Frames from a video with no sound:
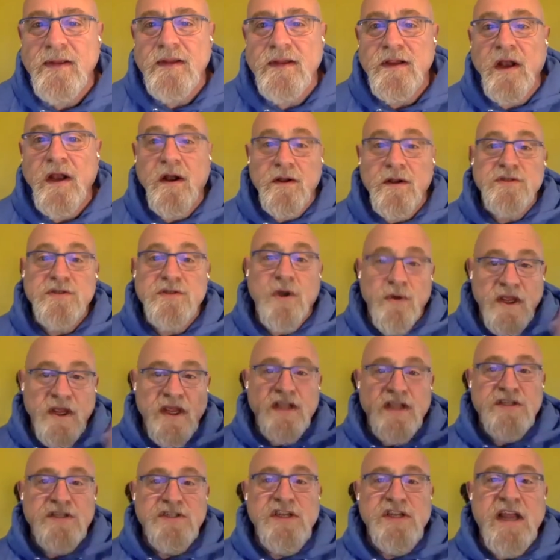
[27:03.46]
you know so
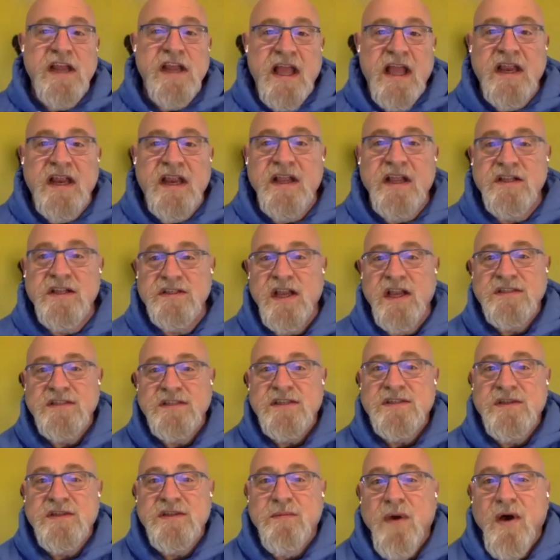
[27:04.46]
easy to get a
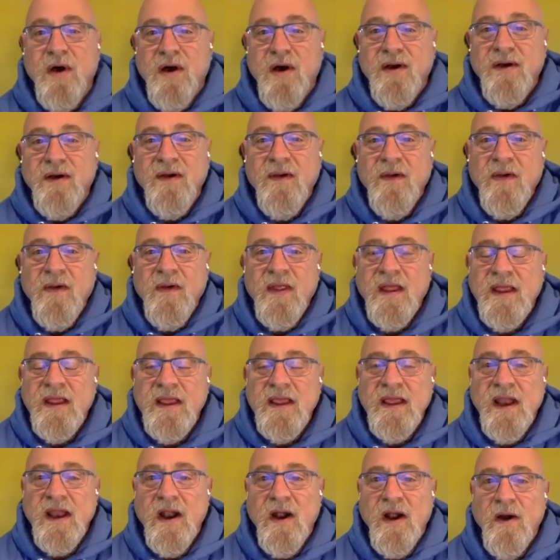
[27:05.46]
consensus among
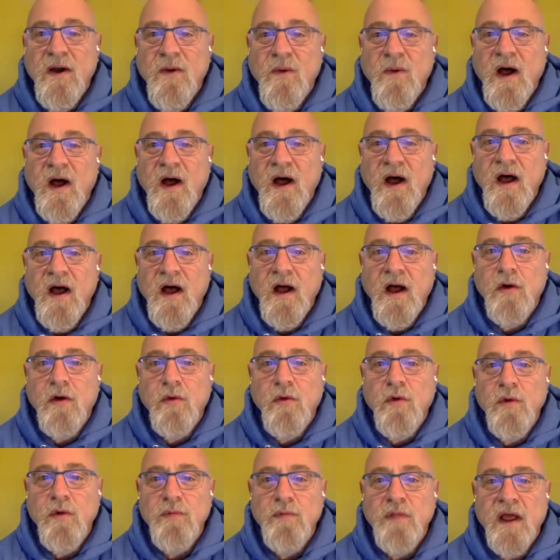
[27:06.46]
you know uh, a
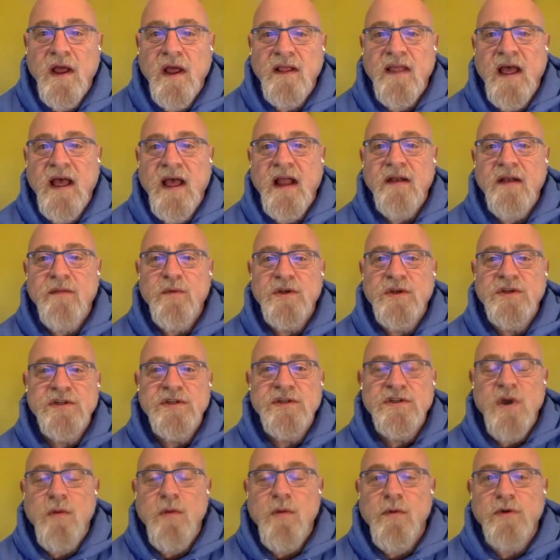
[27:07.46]
group like that which
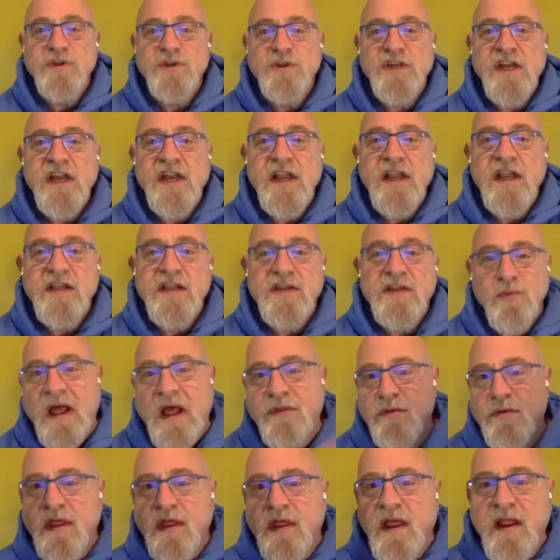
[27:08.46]
is homogeneous
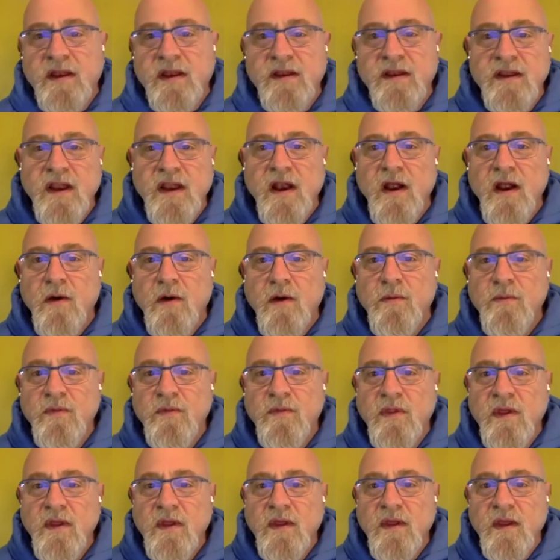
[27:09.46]
rather than you know
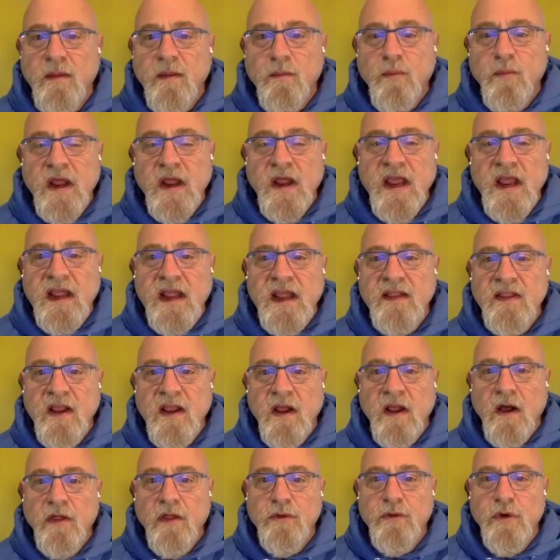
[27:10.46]
bringing in
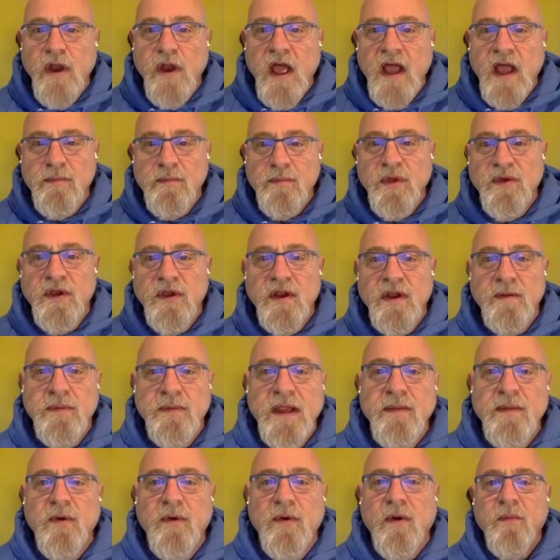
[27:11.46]
the other 9 billion
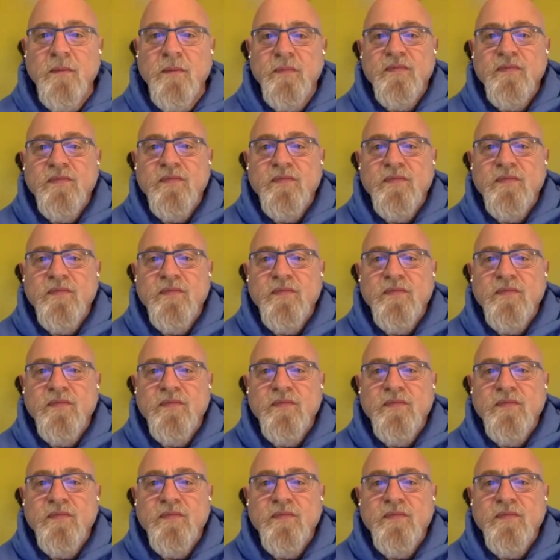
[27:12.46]
people.